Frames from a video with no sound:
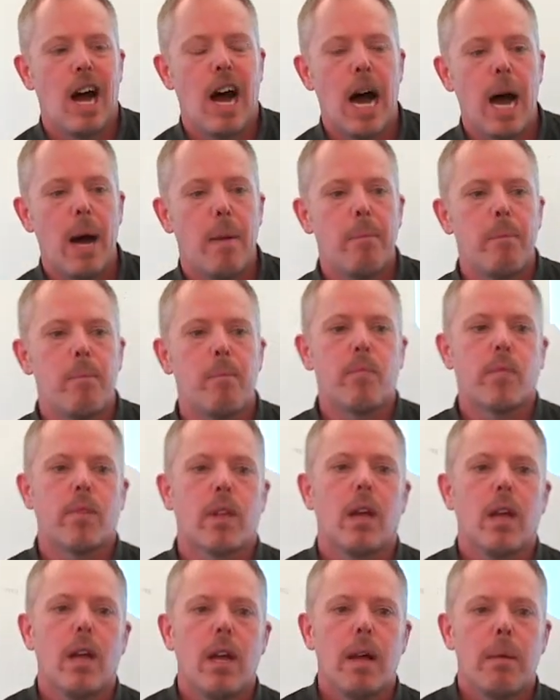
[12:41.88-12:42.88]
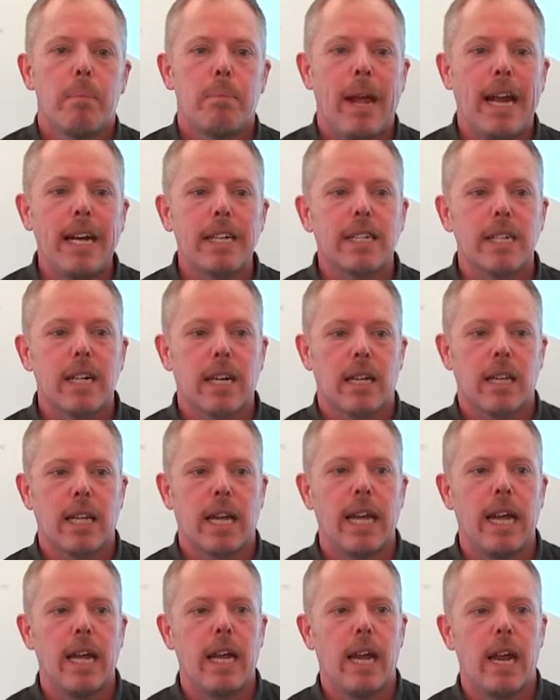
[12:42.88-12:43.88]
Um,
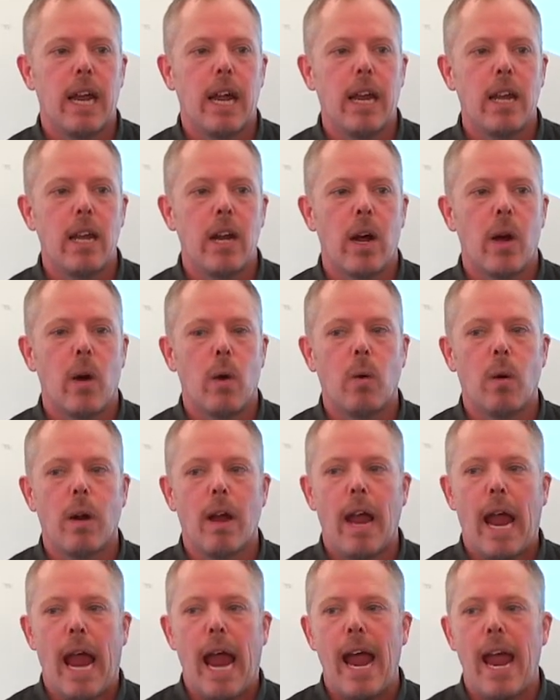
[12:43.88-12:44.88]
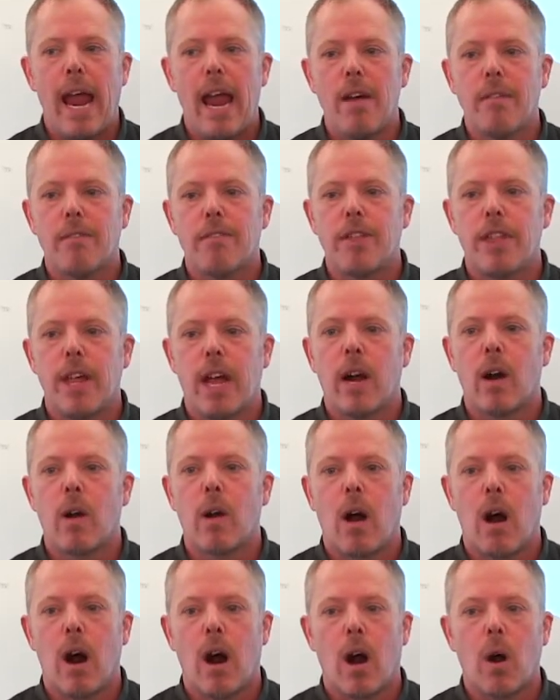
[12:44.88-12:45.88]
basically, you know, if
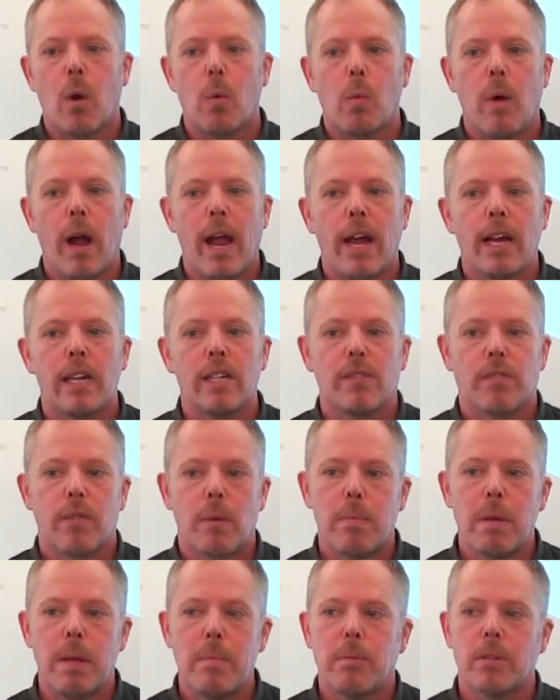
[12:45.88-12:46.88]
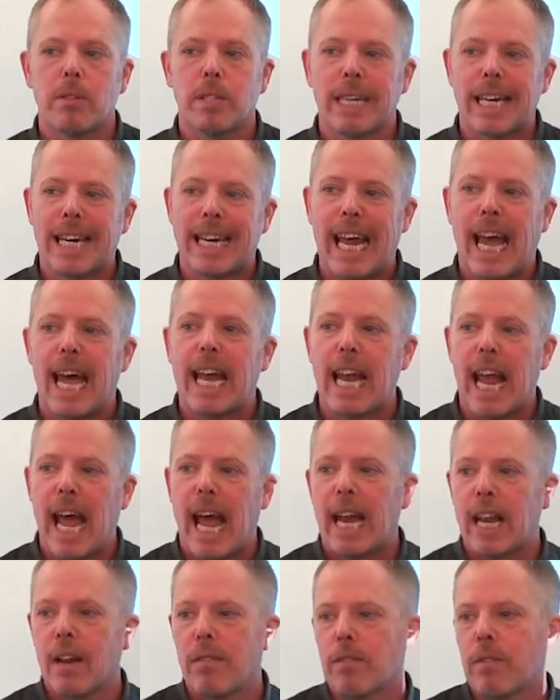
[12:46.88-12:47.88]
there are ways for people to get
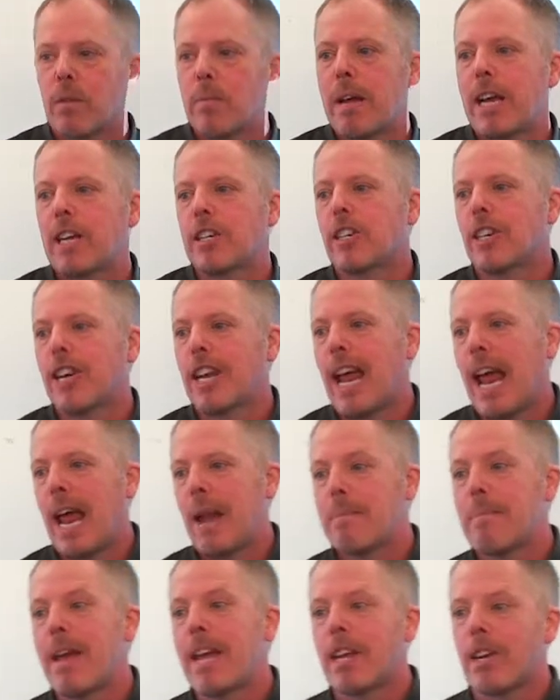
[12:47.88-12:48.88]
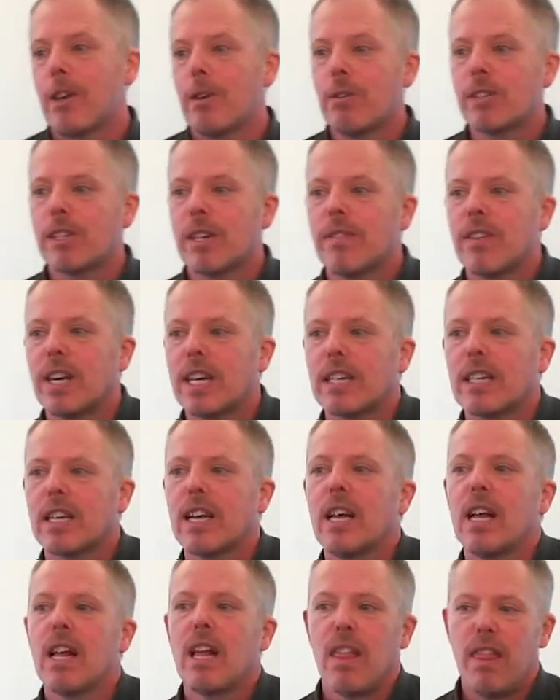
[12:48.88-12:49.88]
at information and make use of it,
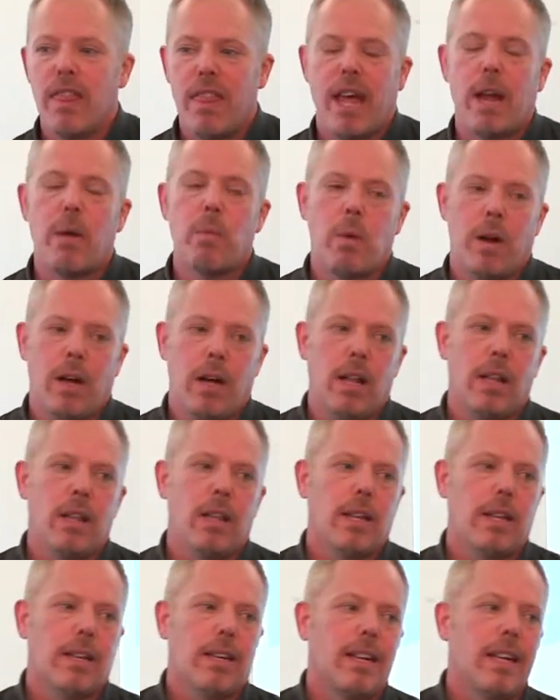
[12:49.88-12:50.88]
they will,